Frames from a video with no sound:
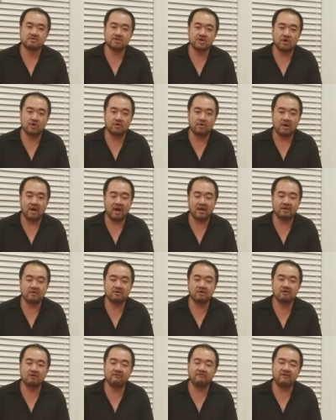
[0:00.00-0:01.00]
So, I
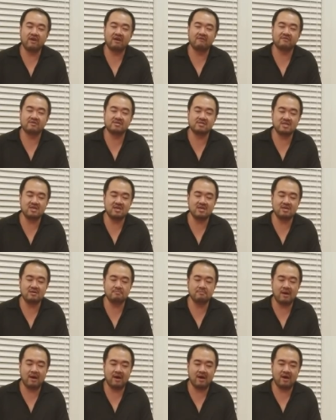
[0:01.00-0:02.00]
don't know if you haven't
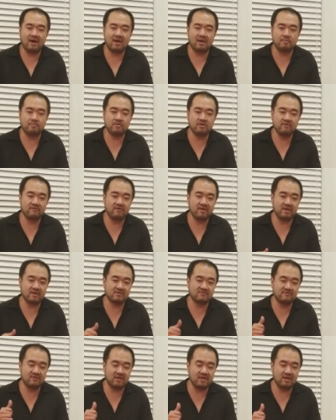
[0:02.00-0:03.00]
seen my
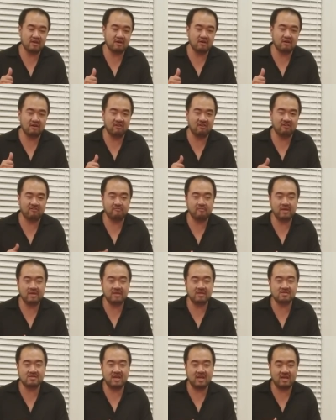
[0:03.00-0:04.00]
previous video of
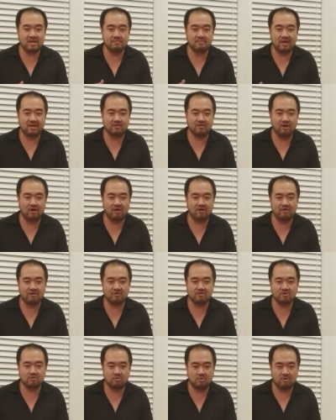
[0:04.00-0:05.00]
me taking my
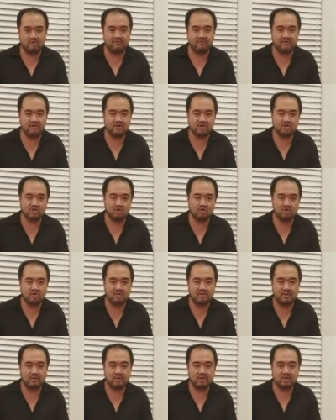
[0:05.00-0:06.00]
daughter to her first
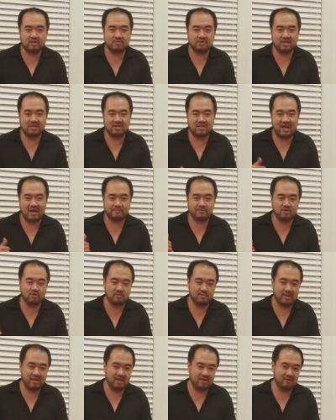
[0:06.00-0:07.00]
tournament, which was a tap
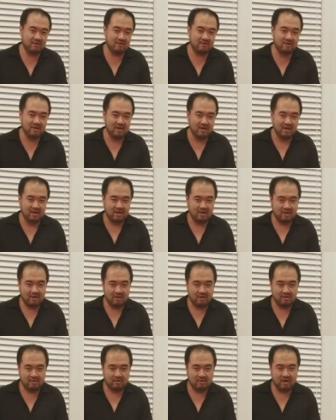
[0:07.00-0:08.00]
tournament here
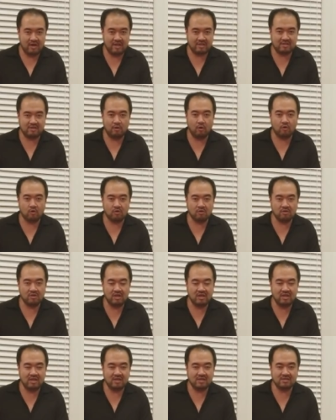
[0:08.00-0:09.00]
at the
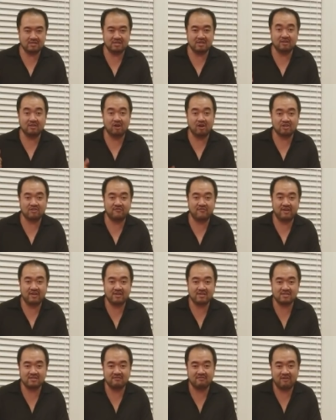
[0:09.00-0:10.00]
Orleans in Las
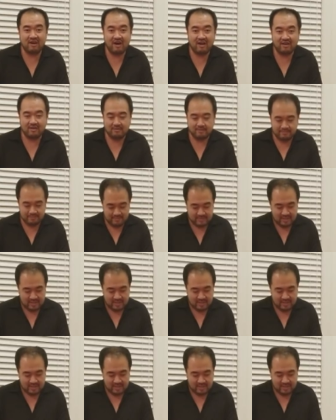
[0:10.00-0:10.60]
Vegas, Nevada.